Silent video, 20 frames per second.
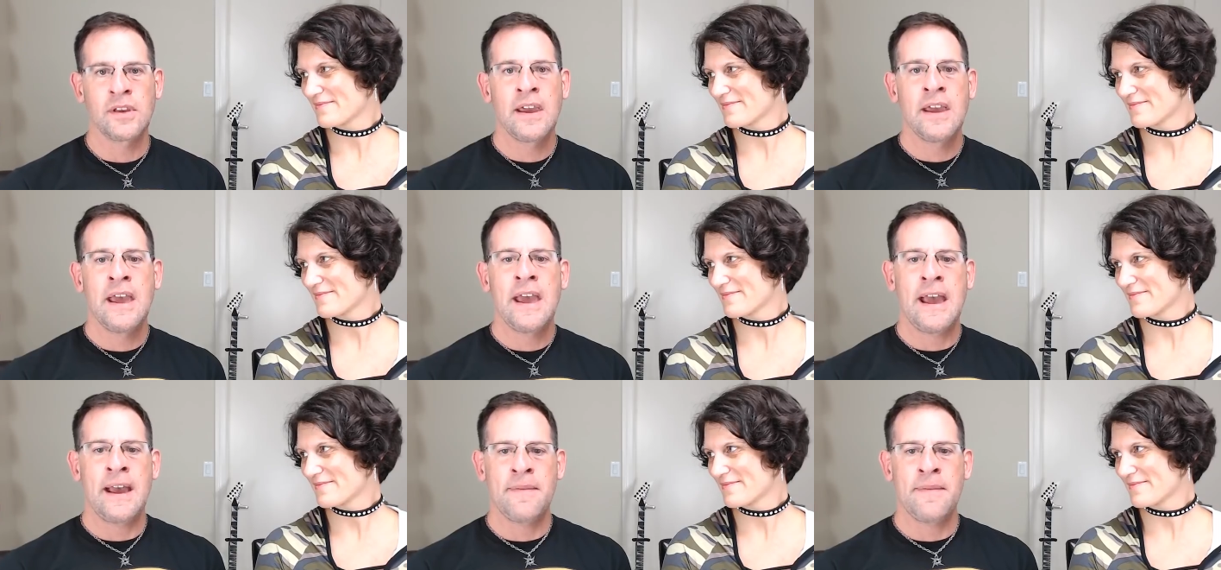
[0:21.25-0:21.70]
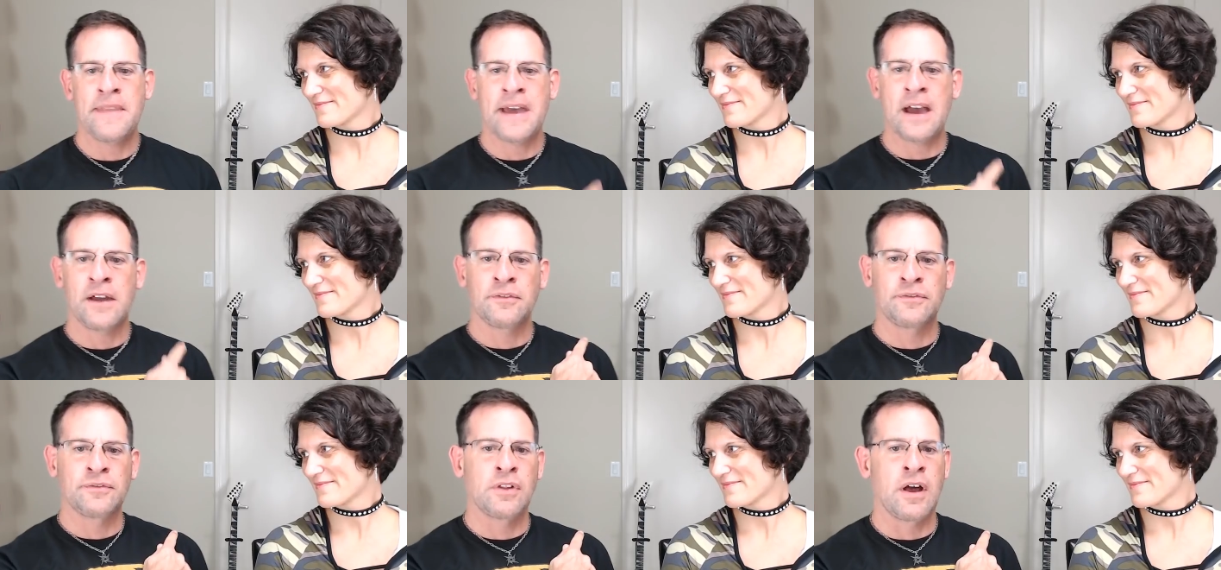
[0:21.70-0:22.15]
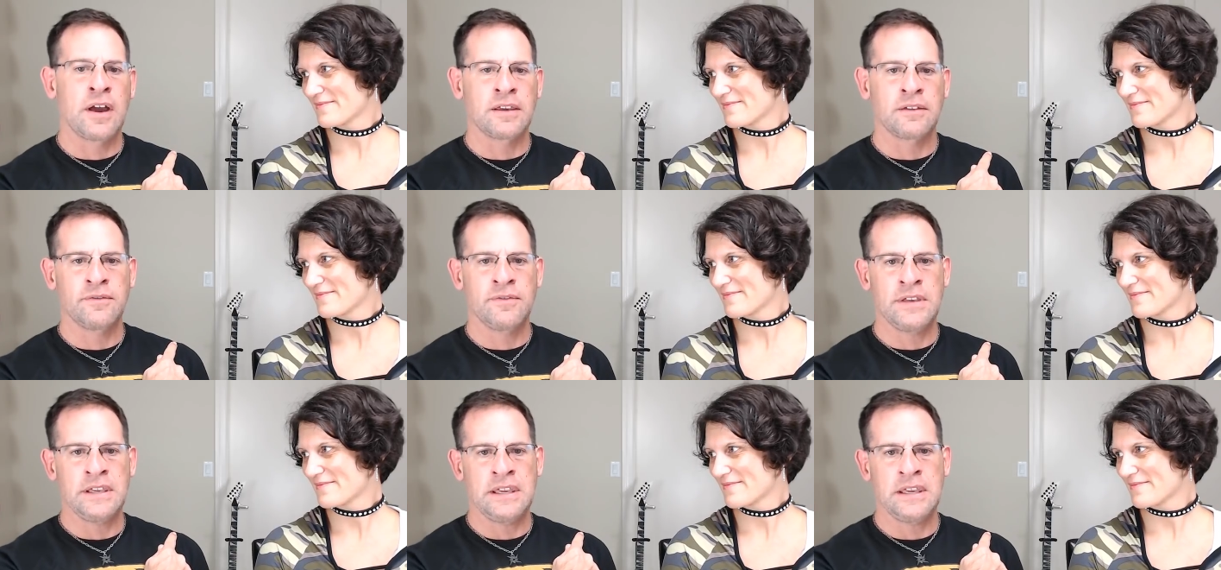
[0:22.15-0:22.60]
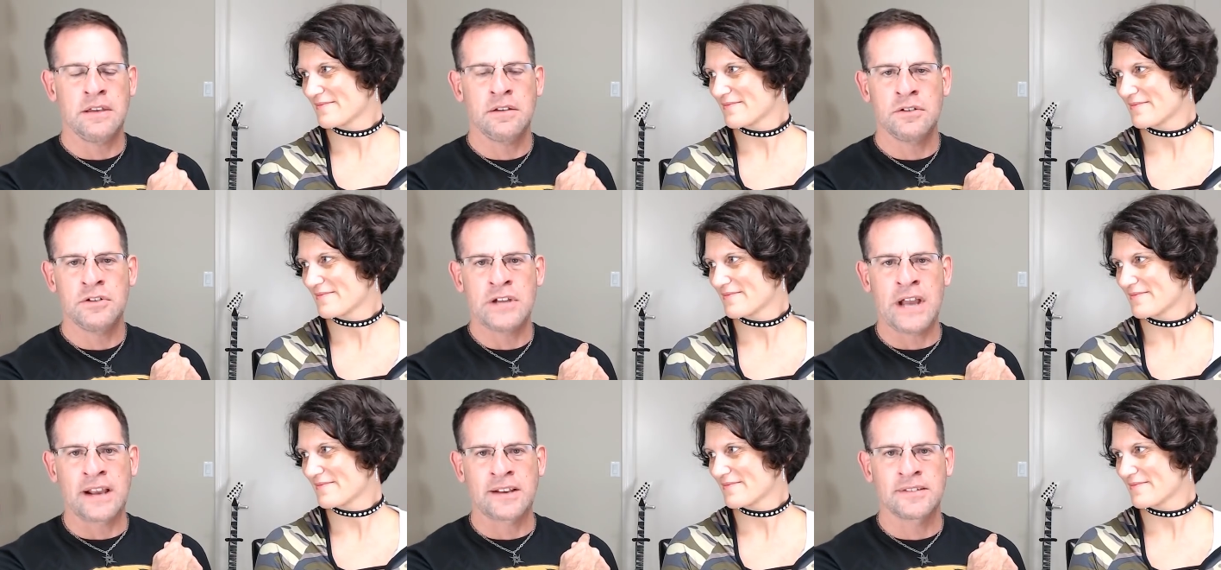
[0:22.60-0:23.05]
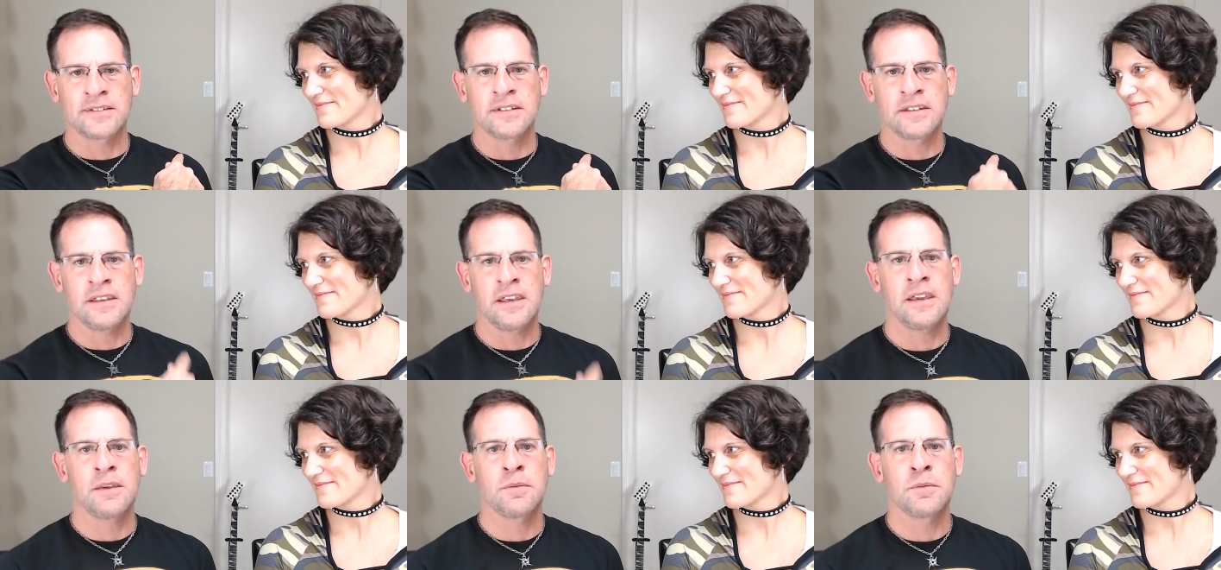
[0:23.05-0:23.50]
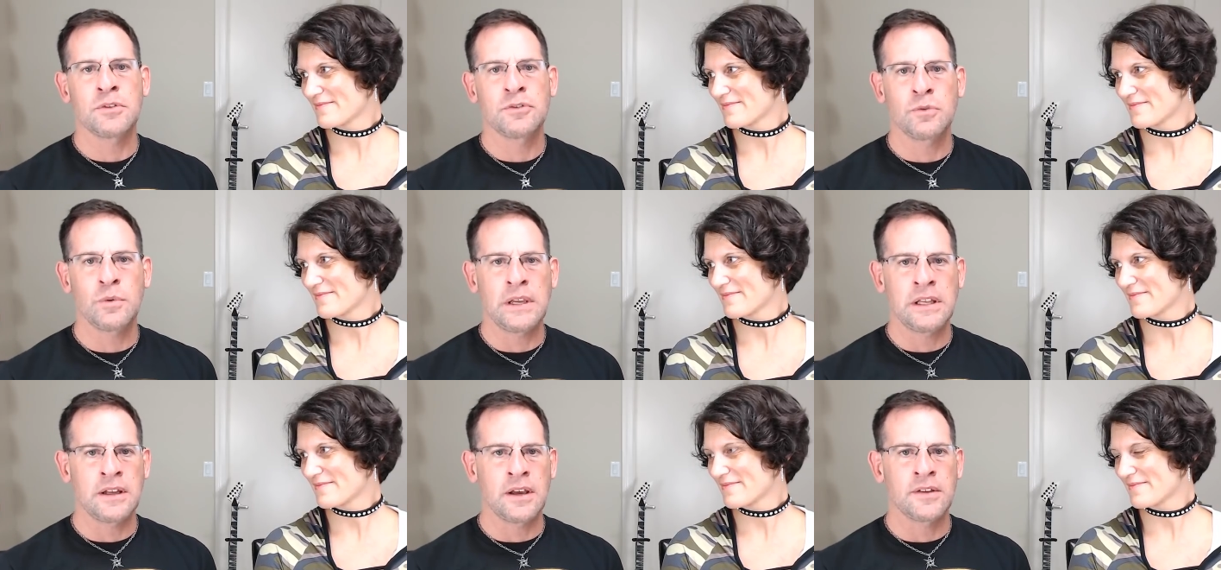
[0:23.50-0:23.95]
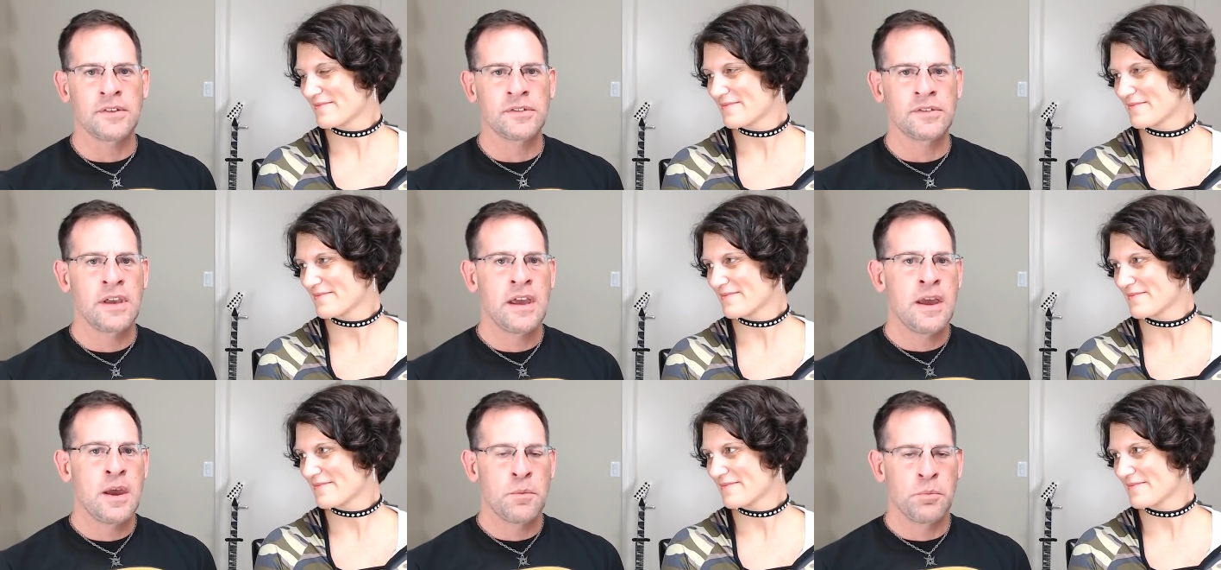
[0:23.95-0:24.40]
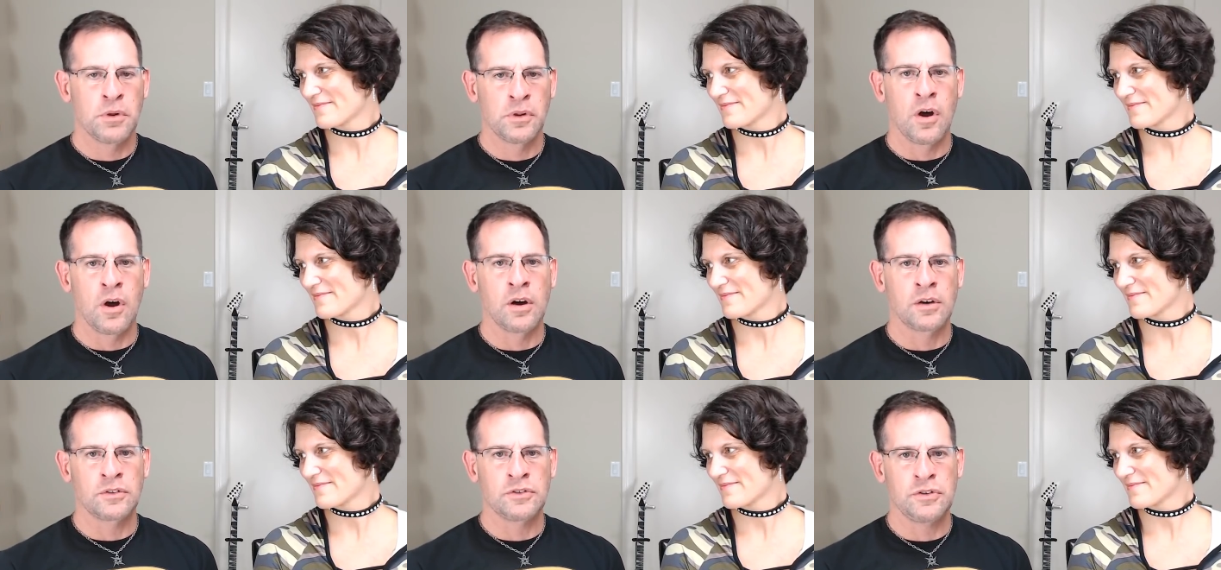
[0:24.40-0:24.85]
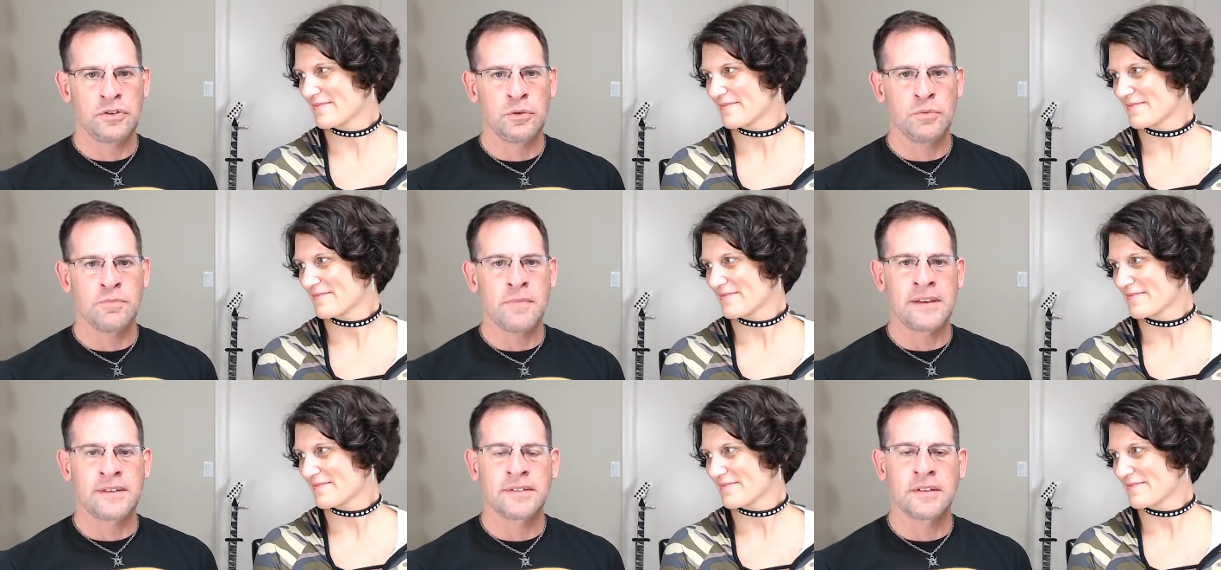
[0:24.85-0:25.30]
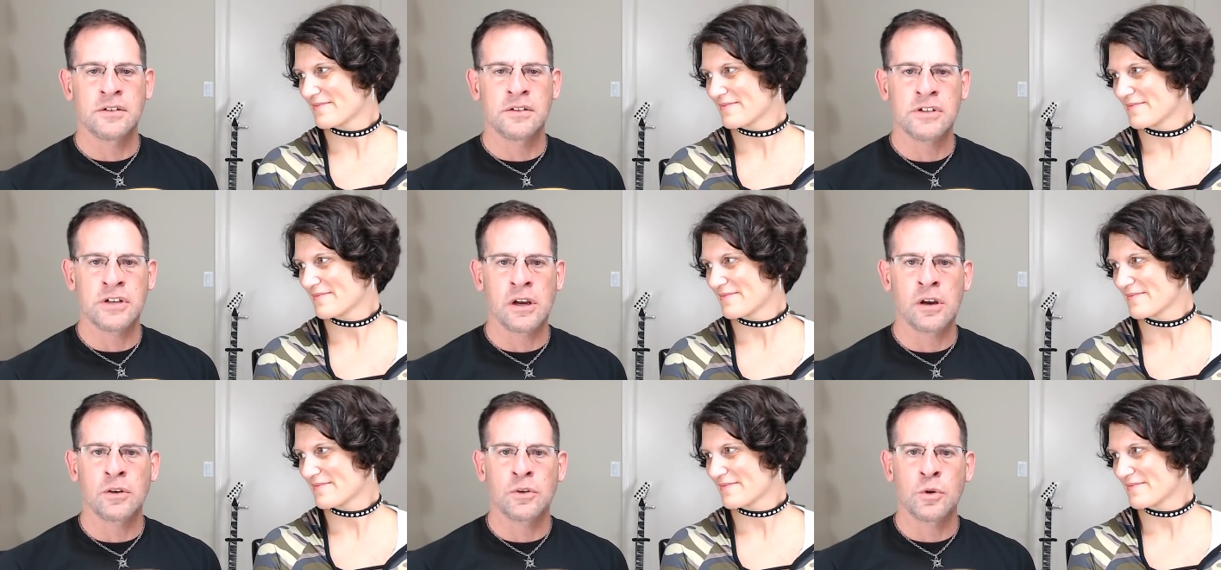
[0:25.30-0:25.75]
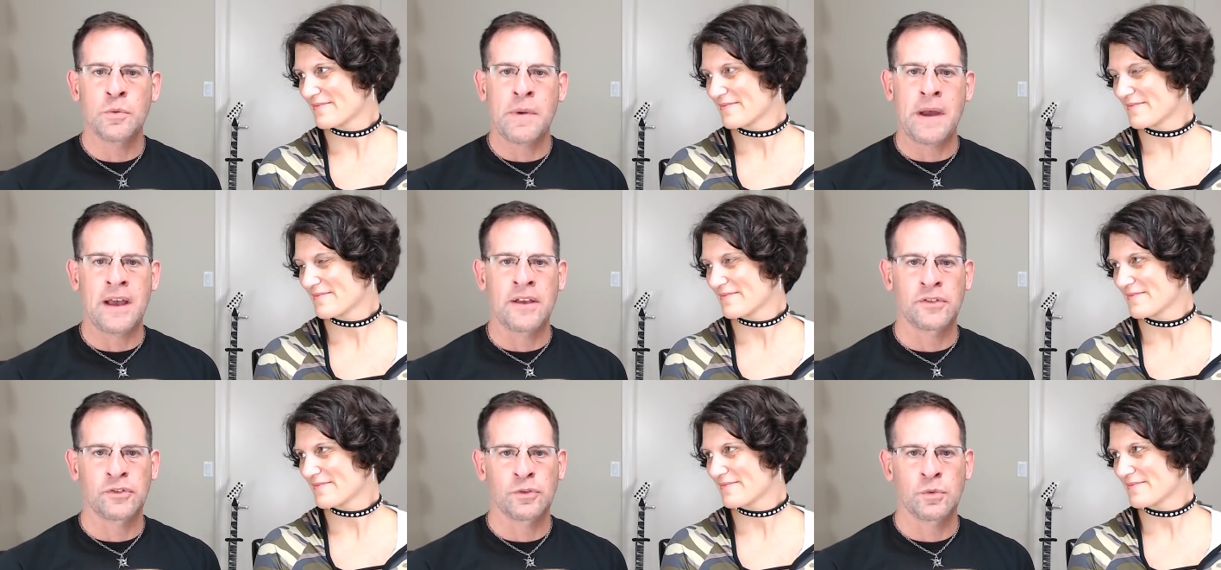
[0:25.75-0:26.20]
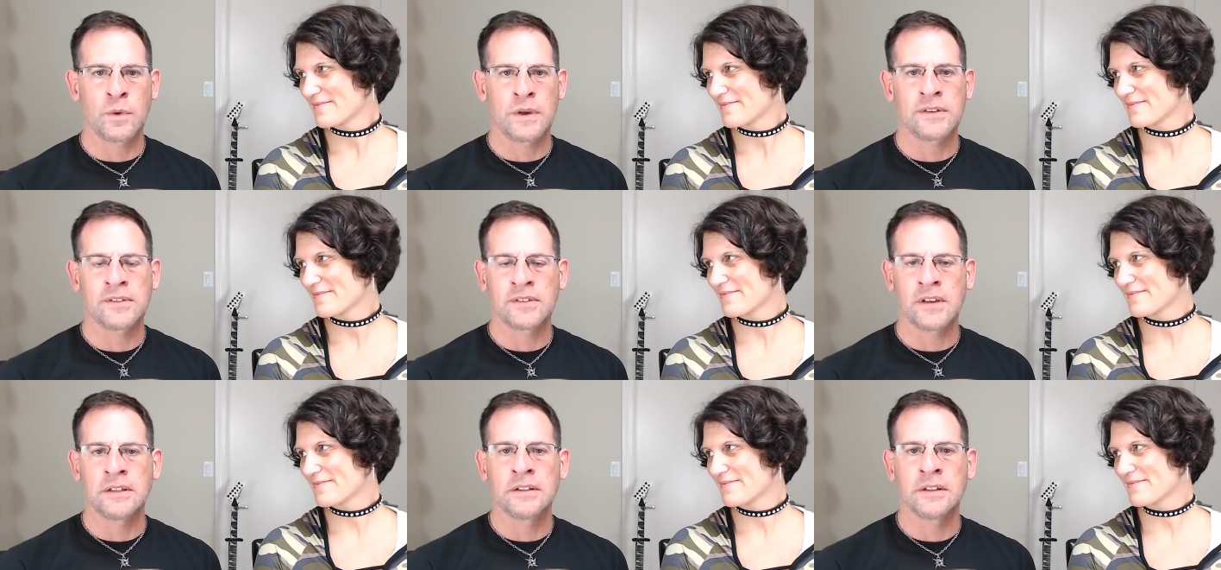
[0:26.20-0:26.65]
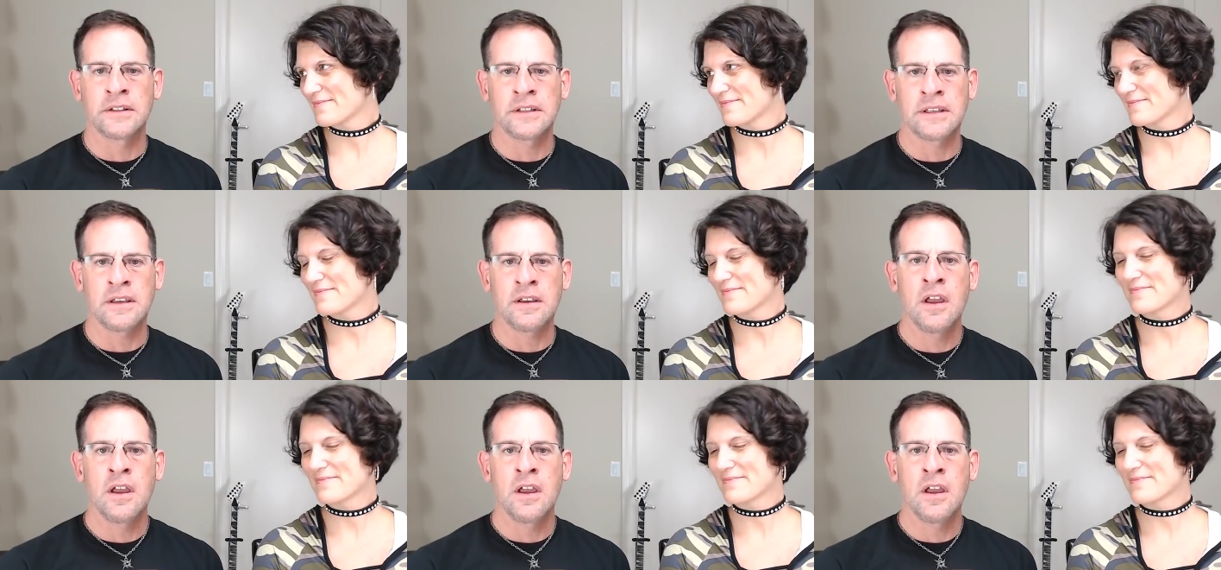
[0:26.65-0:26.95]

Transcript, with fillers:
Speaker 1: and that Flying V, Jackson King between us belonged to my son Jared, who passed away suddenly